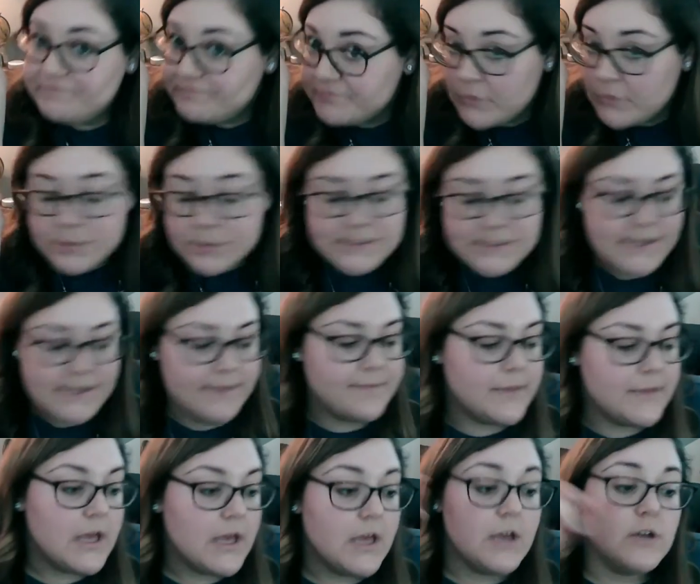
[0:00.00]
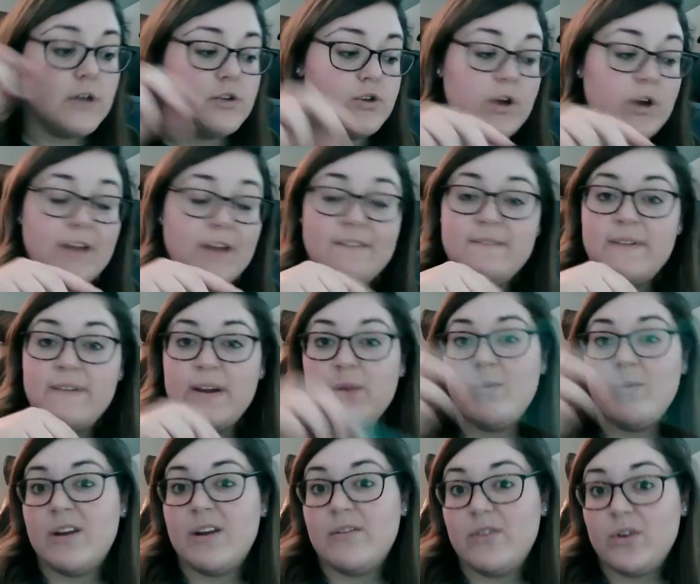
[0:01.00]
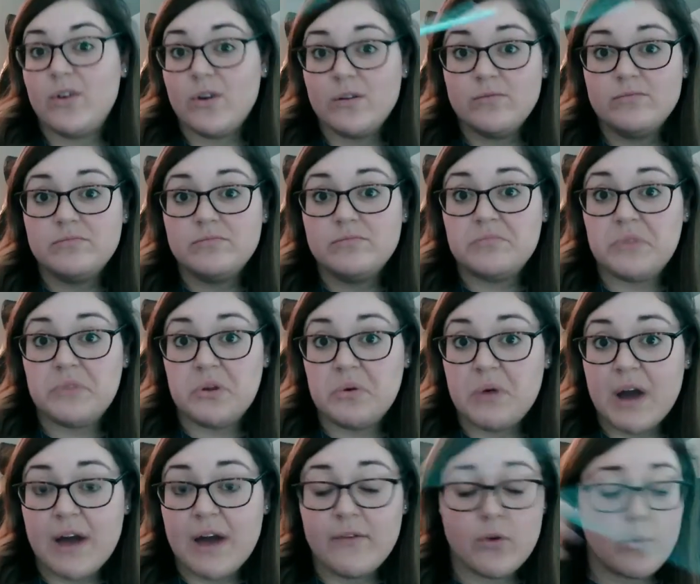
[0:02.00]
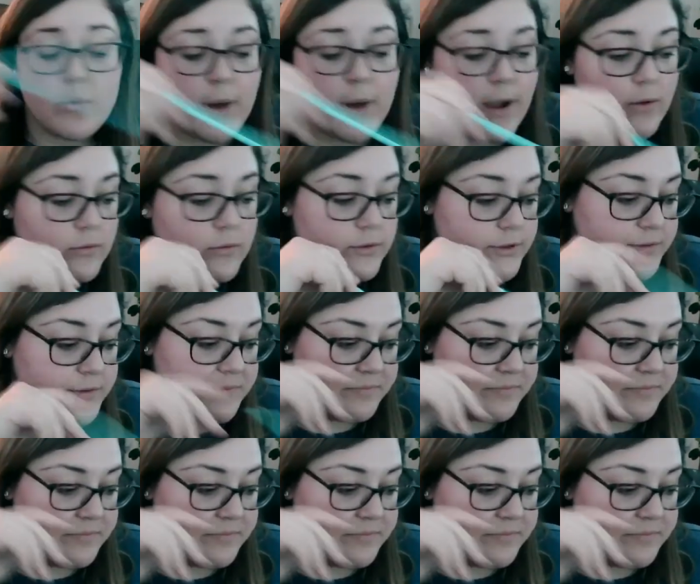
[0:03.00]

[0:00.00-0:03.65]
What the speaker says: We'll see. Try and find whatever you have around.